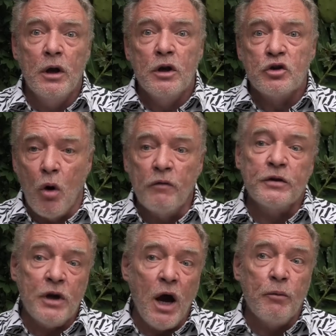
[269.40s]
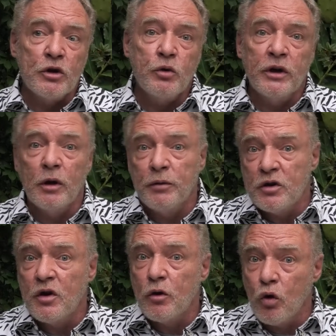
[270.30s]
So over time, what you end up
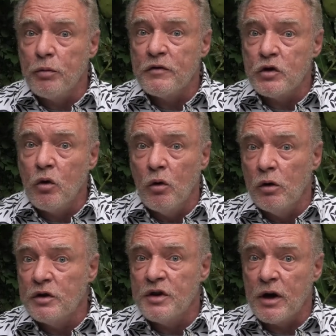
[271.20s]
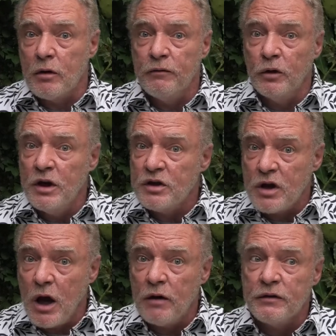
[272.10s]
is with a group of schools that are fully
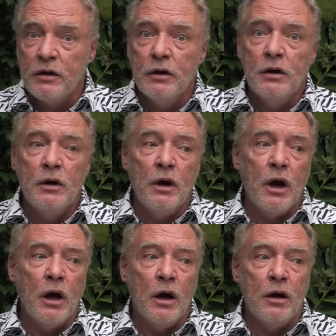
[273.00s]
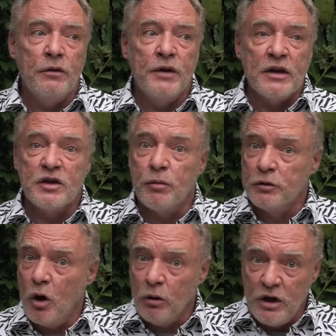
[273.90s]
staffed, that's
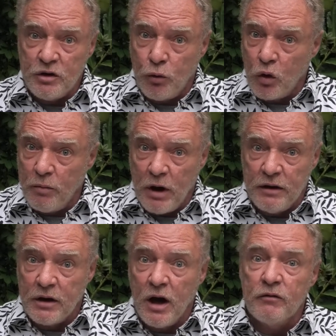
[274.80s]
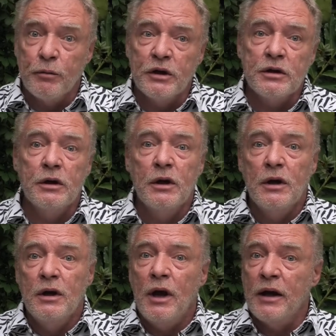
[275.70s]
totally supported by the government,
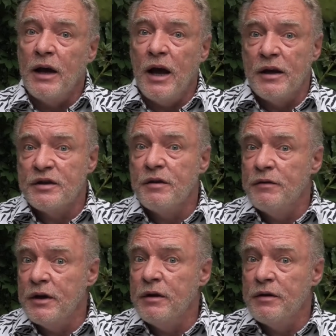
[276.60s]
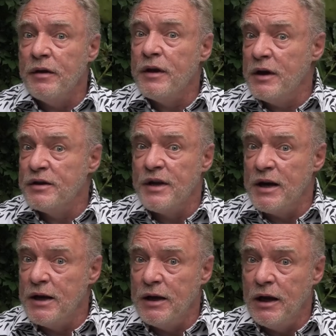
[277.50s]
and has the things that
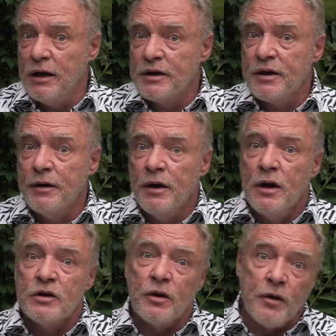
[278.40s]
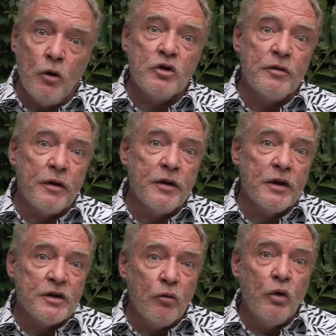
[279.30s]
it needs. So those are the
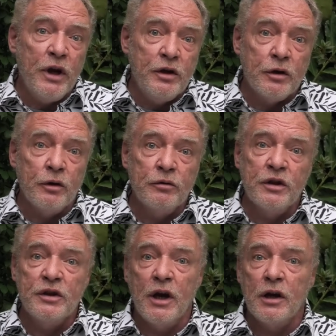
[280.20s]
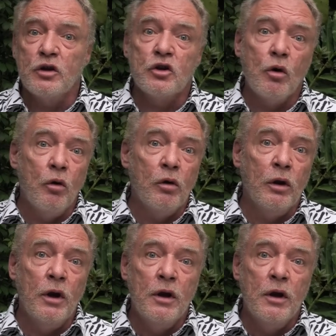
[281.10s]
things that we do to take a school